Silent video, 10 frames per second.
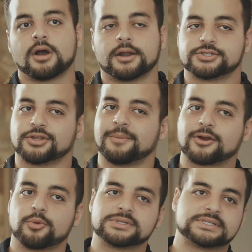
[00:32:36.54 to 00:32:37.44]
Got it. So the
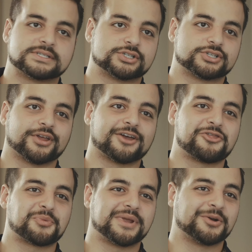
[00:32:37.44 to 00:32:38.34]
micro businesses are like a
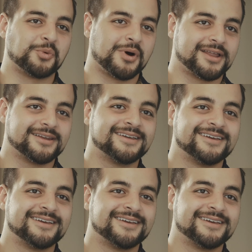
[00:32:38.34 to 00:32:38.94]
3-in-1.